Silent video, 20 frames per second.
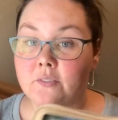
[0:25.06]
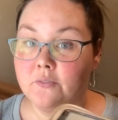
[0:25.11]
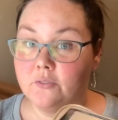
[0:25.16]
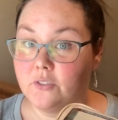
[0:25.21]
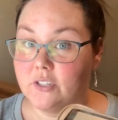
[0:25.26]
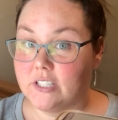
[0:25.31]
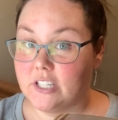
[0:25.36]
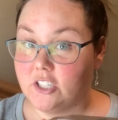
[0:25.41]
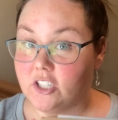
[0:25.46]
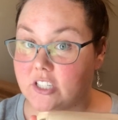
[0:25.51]

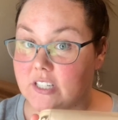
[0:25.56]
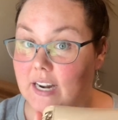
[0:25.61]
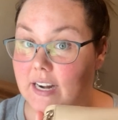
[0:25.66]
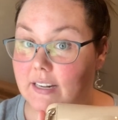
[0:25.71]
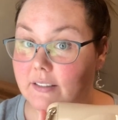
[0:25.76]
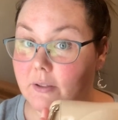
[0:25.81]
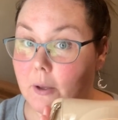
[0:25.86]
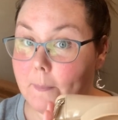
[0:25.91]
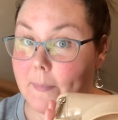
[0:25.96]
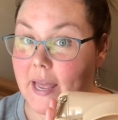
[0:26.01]
you're such a
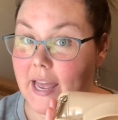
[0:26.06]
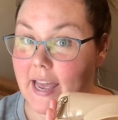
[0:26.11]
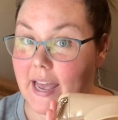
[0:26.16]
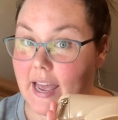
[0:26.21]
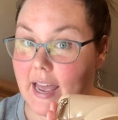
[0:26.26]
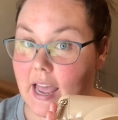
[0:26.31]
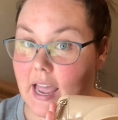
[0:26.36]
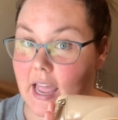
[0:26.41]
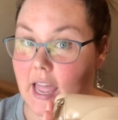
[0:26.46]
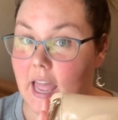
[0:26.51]
tiny little
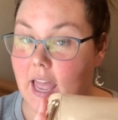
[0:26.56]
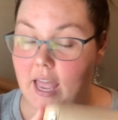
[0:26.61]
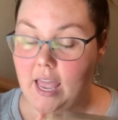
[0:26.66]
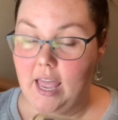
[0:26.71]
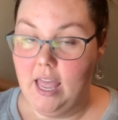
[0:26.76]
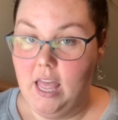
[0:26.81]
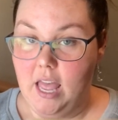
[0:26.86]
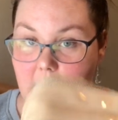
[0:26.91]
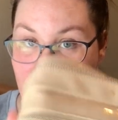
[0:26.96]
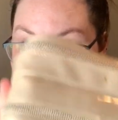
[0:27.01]
bag.
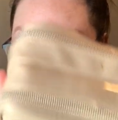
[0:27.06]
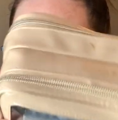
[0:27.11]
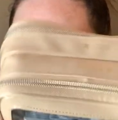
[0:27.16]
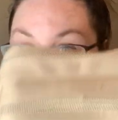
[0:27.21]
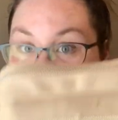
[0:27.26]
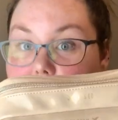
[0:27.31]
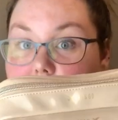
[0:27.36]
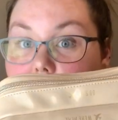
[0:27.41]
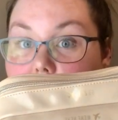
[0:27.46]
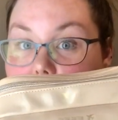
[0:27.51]

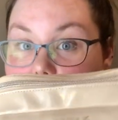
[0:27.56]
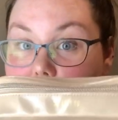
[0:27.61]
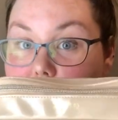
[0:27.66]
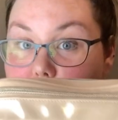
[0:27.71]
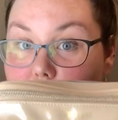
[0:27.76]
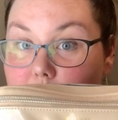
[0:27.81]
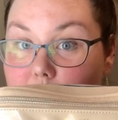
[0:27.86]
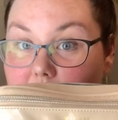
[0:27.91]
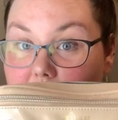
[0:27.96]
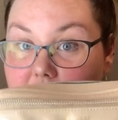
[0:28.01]
I
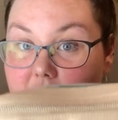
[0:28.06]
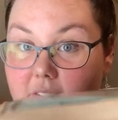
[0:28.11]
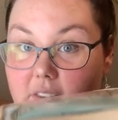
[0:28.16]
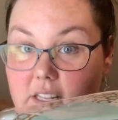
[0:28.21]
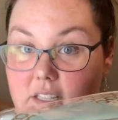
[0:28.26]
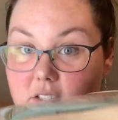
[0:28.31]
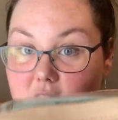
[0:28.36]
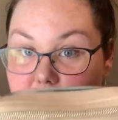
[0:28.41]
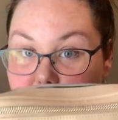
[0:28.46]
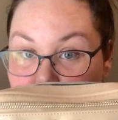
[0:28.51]
normally
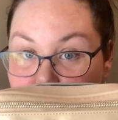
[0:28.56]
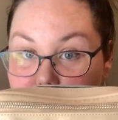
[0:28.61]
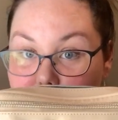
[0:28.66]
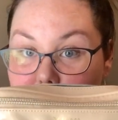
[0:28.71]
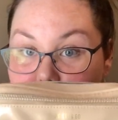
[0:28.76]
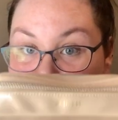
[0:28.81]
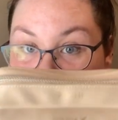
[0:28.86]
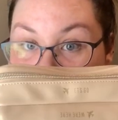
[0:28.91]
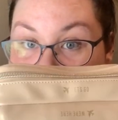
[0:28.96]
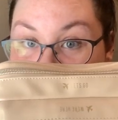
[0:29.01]
fit so
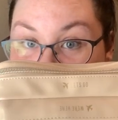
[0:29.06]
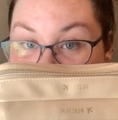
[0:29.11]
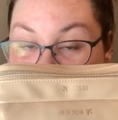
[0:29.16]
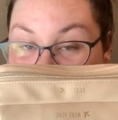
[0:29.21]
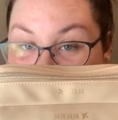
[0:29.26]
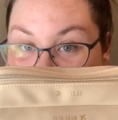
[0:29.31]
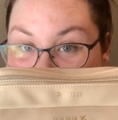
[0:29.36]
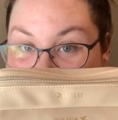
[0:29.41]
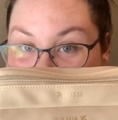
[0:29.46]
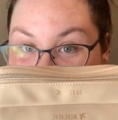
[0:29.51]
much crap in
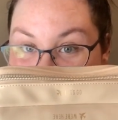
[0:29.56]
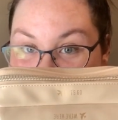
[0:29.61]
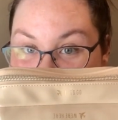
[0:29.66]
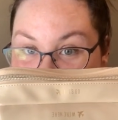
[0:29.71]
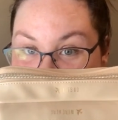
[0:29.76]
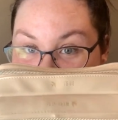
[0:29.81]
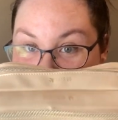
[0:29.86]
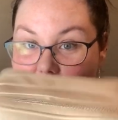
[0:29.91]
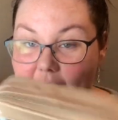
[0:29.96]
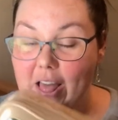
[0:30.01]

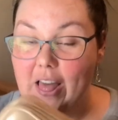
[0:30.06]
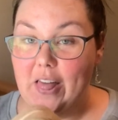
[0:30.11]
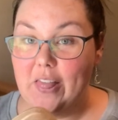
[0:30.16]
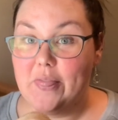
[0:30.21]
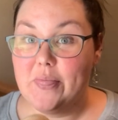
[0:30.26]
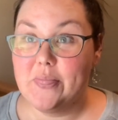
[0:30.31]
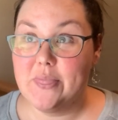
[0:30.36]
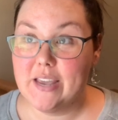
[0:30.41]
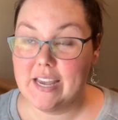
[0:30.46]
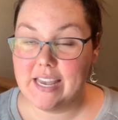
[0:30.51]
here
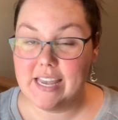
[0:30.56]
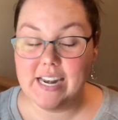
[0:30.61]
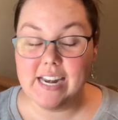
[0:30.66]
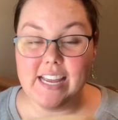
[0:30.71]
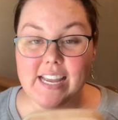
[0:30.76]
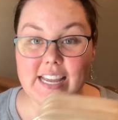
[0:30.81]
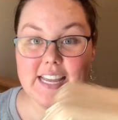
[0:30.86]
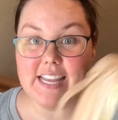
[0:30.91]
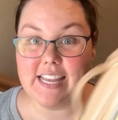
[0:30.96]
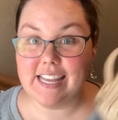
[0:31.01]
that
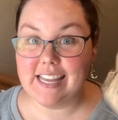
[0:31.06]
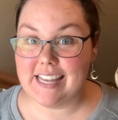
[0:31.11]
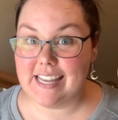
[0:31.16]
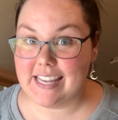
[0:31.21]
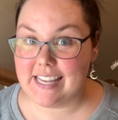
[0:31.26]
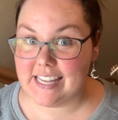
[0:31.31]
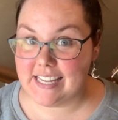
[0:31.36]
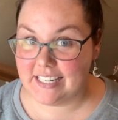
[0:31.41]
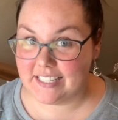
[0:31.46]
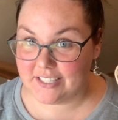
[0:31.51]

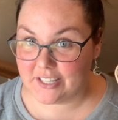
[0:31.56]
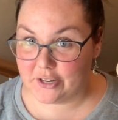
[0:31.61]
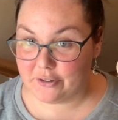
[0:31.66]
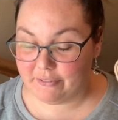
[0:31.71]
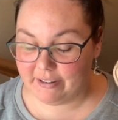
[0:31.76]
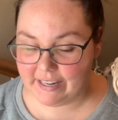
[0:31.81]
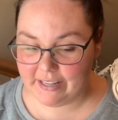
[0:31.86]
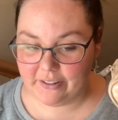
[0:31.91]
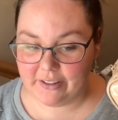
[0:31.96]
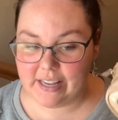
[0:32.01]
it is
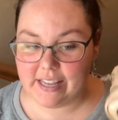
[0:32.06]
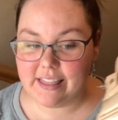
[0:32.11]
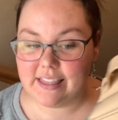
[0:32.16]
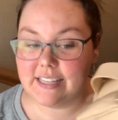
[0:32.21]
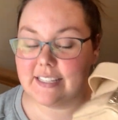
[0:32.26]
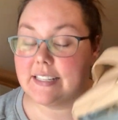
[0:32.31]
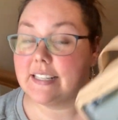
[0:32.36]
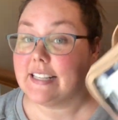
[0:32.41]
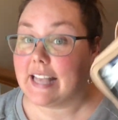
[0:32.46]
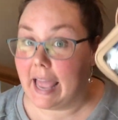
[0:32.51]
unreal.
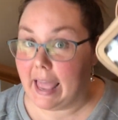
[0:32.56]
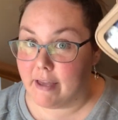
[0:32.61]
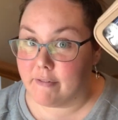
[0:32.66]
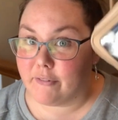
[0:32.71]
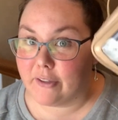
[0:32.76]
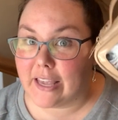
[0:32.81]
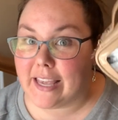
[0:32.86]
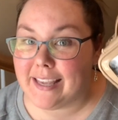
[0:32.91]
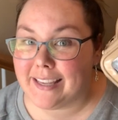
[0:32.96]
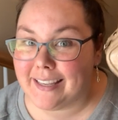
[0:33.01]
This is
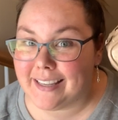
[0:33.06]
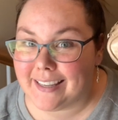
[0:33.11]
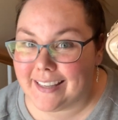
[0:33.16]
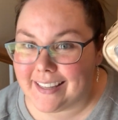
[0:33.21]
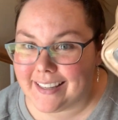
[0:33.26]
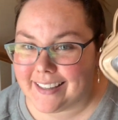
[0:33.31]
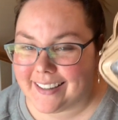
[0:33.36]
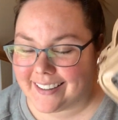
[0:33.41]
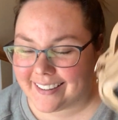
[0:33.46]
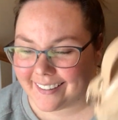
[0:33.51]
heavy.
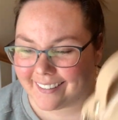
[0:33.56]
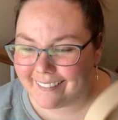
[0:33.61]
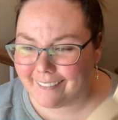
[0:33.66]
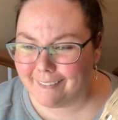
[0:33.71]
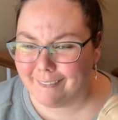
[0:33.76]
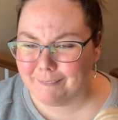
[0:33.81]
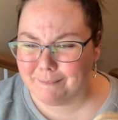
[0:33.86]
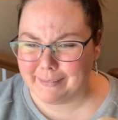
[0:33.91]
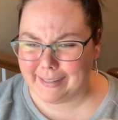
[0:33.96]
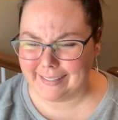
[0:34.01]

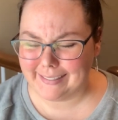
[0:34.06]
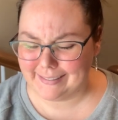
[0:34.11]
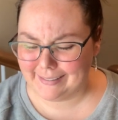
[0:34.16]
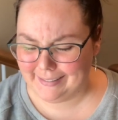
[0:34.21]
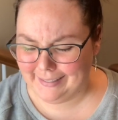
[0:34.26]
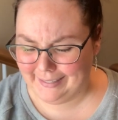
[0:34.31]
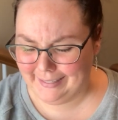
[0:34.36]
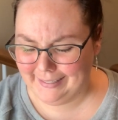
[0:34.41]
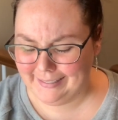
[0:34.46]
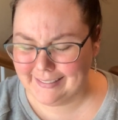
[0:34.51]
Oh my
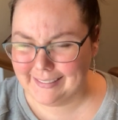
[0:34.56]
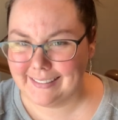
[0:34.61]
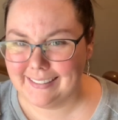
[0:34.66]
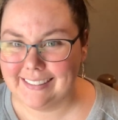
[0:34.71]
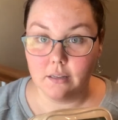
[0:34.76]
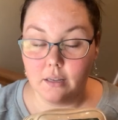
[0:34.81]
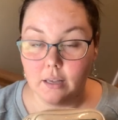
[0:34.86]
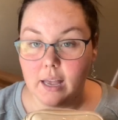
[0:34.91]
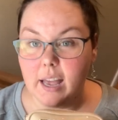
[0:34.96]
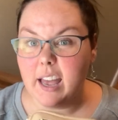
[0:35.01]
God.
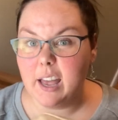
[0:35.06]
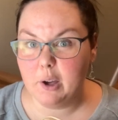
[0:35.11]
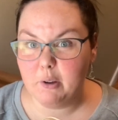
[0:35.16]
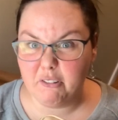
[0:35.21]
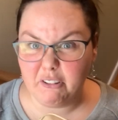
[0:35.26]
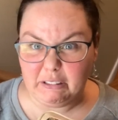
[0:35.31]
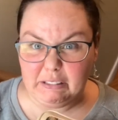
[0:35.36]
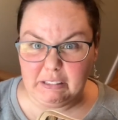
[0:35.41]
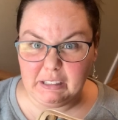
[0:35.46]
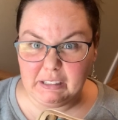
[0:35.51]
I
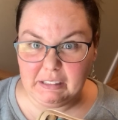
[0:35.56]
overdid